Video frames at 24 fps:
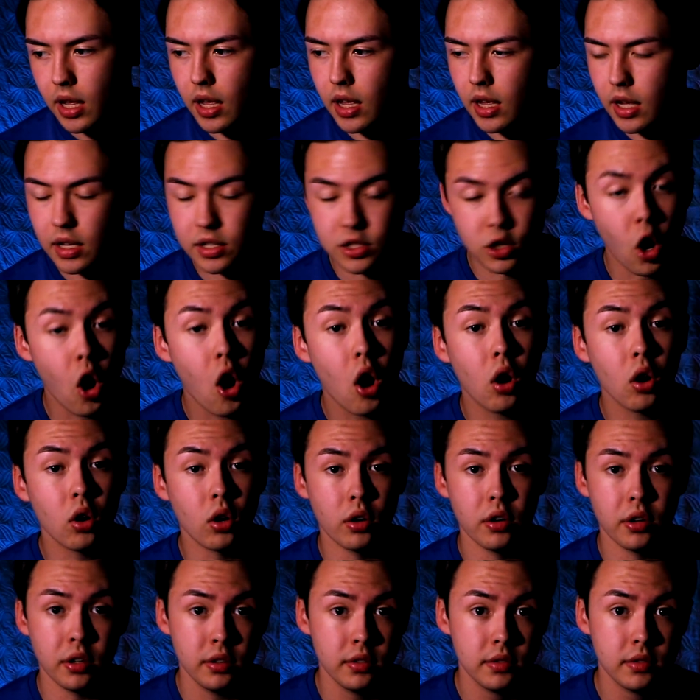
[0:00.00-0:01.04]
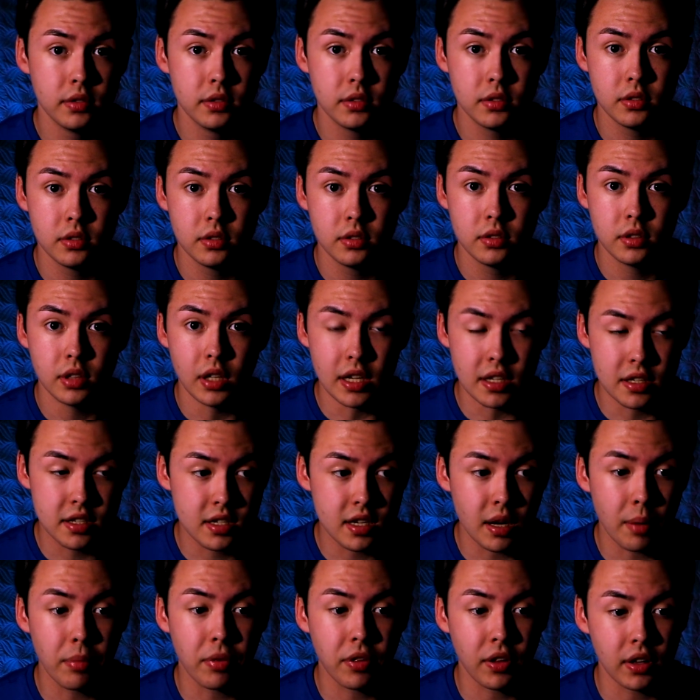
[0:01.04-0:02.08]
it's hard. It's
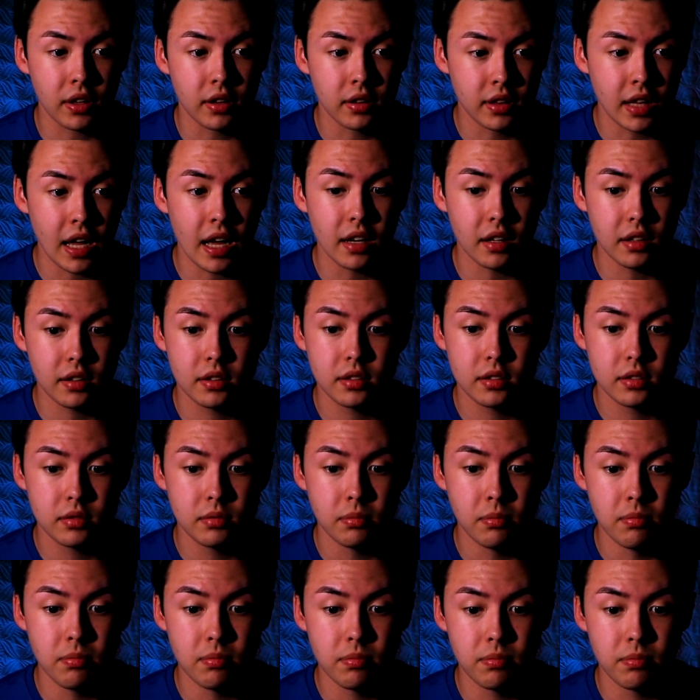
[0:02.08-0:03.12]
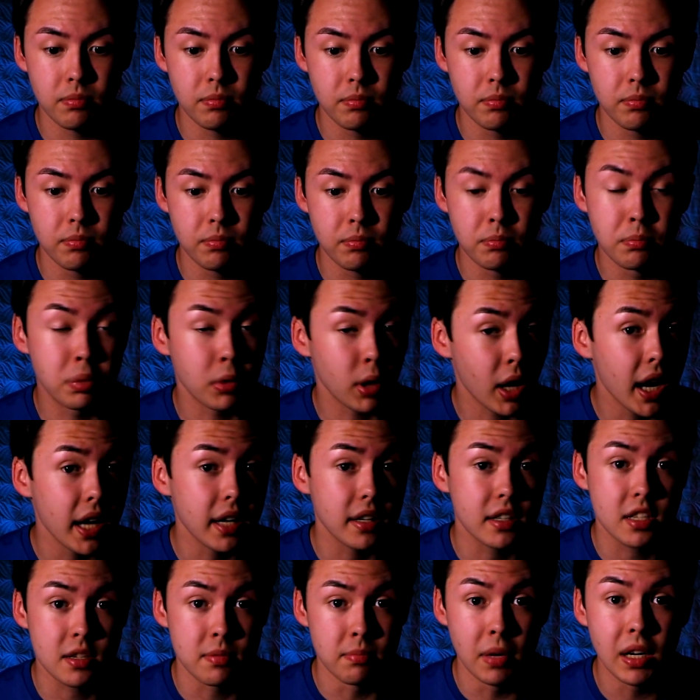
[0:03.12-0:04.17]
something that
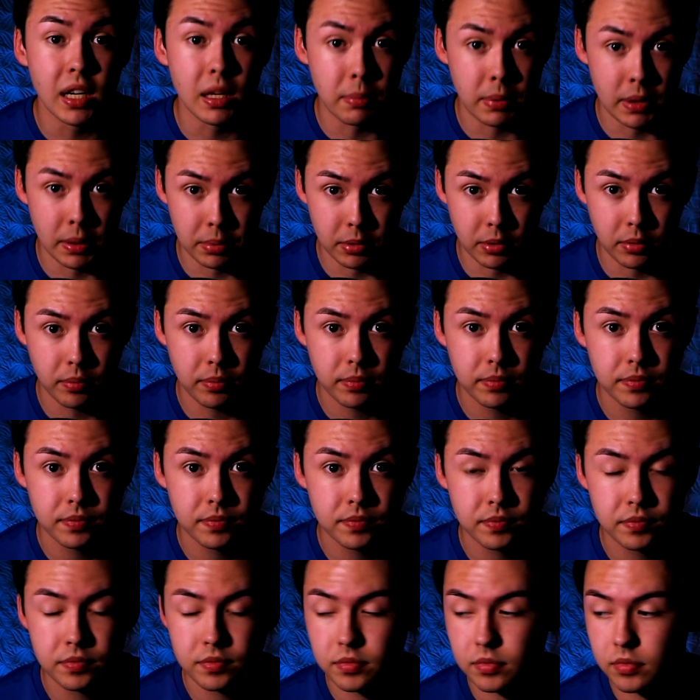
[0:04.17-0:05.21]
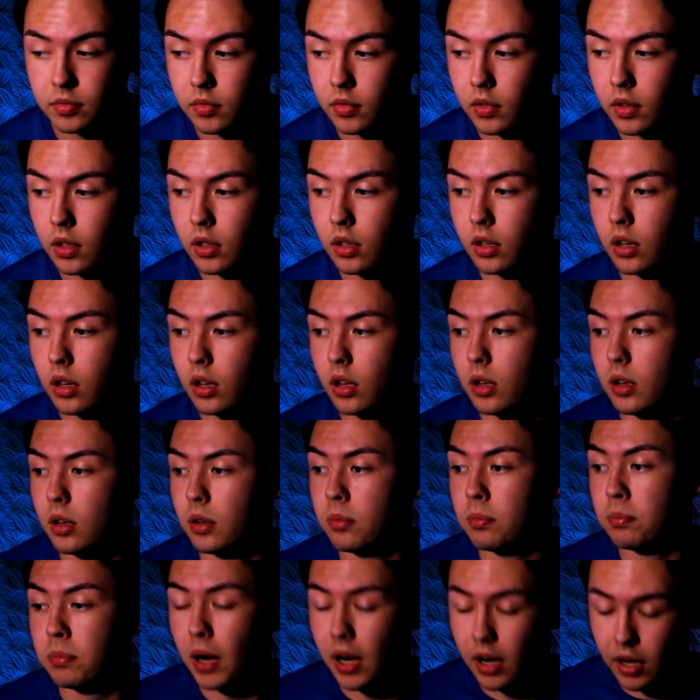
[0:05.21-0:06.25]
breaks many people.
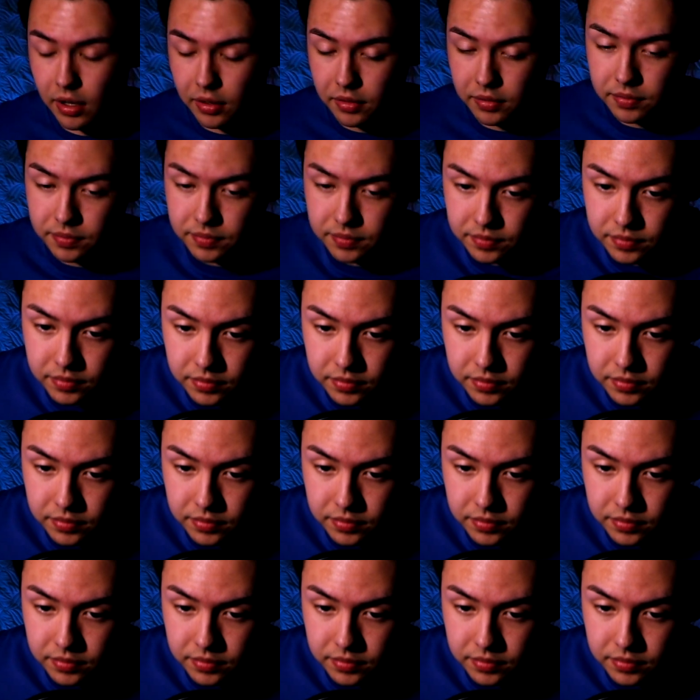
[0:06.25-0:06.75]
But